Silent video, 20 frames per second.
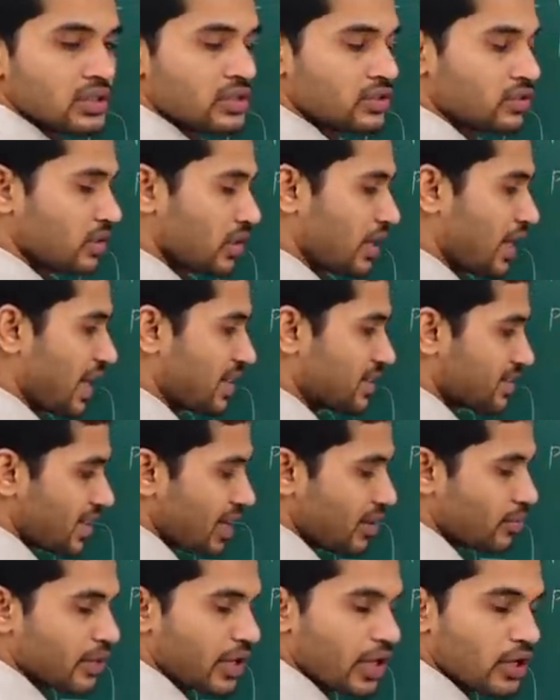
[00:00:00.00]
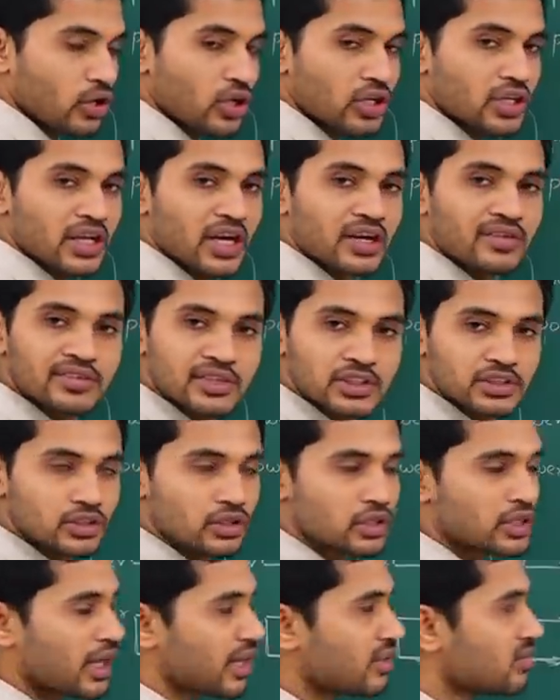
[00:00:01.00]
So, glass slab cannot converge
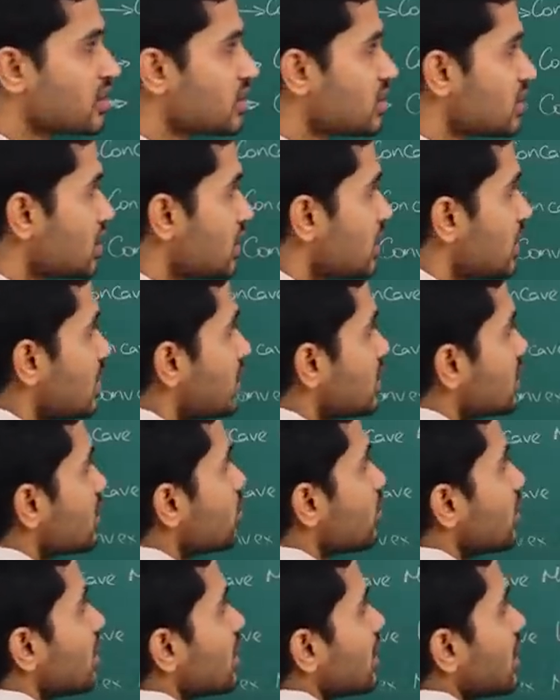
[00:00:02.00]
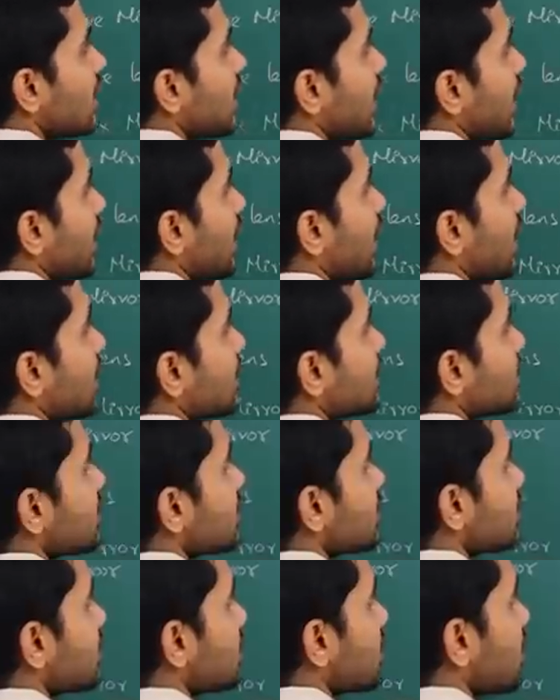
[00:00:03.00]
or diverge. Similarly, a
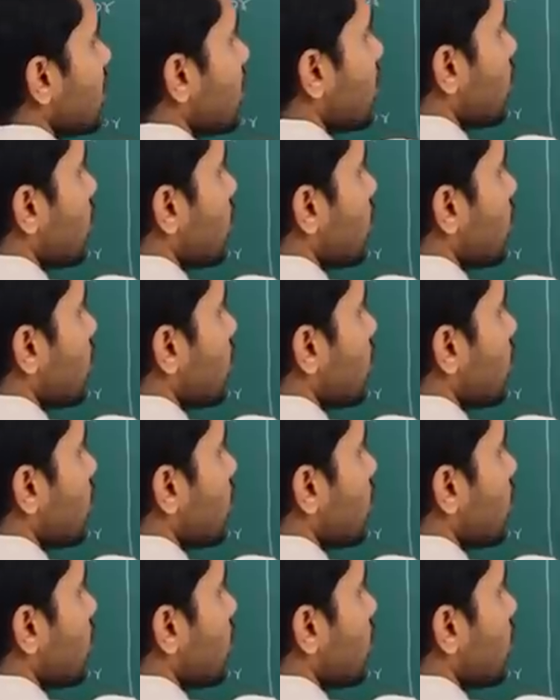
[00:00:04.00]
lens